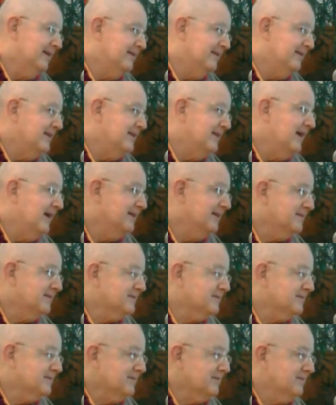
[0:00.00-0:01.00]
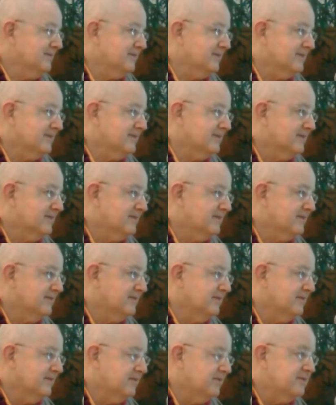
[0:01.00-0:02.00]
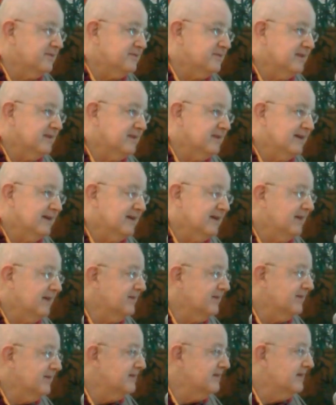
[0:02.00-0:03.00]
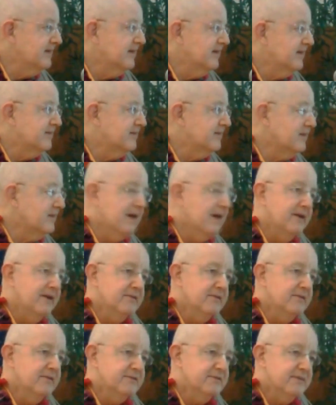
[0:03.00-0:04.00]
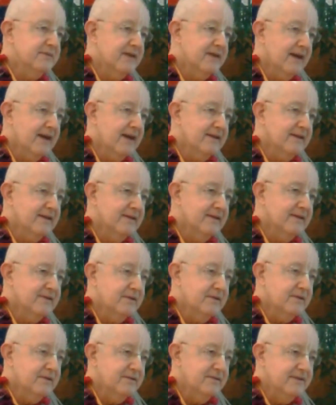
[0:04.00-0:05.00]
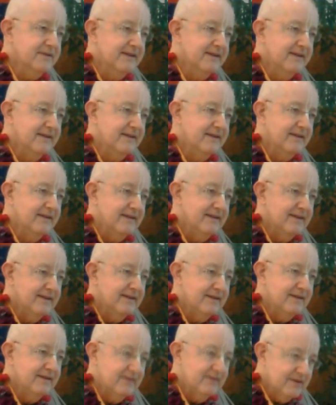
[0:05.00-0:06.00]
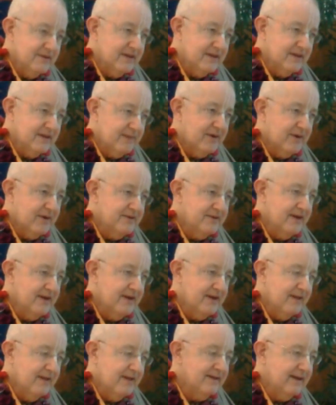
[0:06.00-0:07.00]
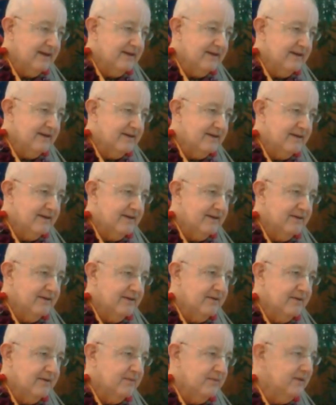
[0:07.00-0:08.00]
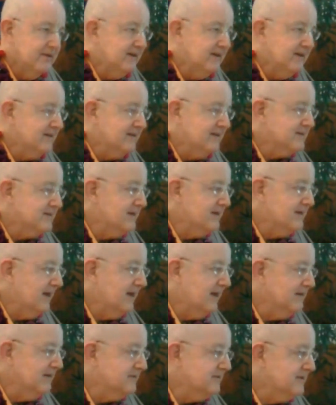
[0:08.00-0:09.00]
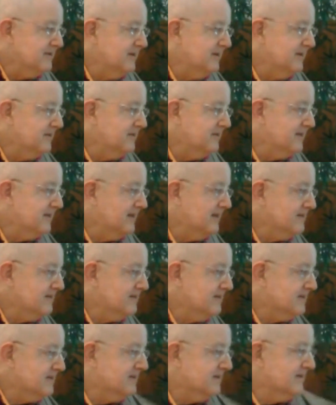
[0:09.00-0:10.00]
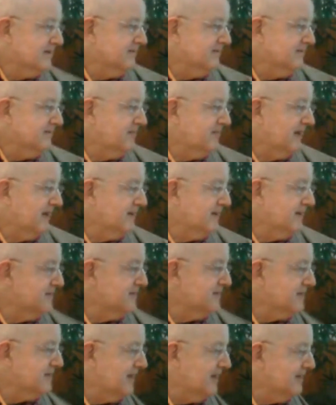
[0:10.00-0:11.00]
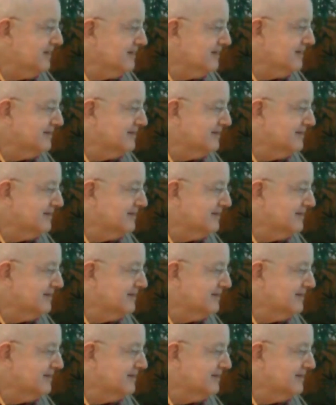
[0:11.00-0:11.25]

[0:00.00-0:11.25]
by the nails of Lord Trinidad, and Prahlad was protected. So looks like partiality. One gets the nails and the other gets the pat on his